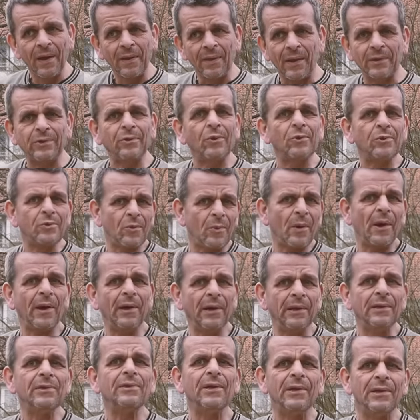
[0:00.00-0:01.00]
That's also why
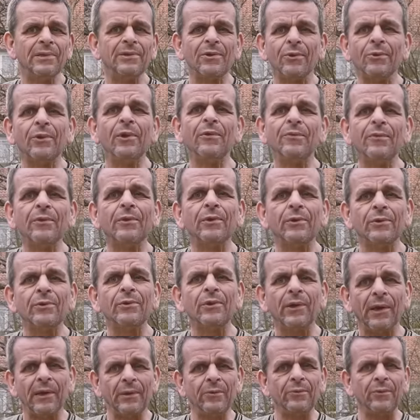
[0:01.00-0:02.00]
it's, it's so difficult
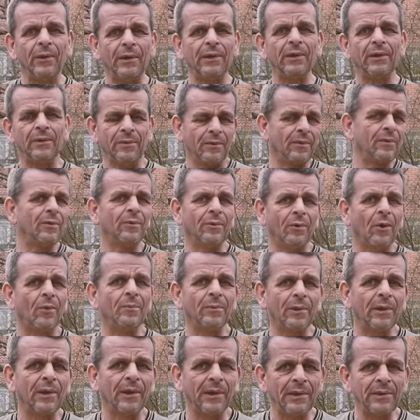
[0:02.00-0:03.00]
to get red
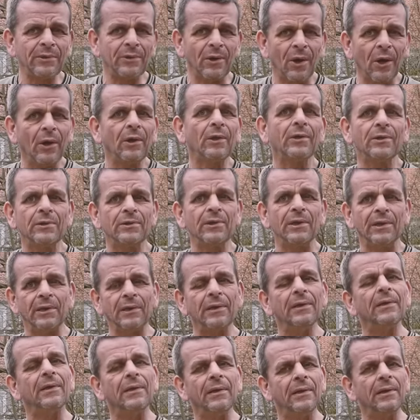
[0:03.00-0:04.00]
normal glaze colors
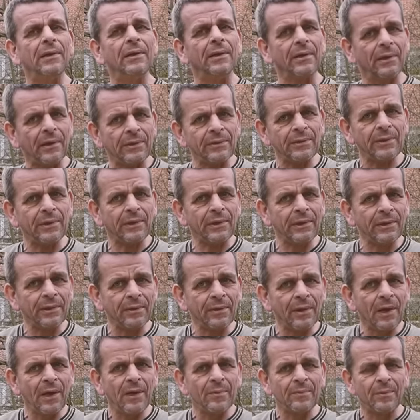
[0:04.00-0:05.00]
in, in an electric kiln.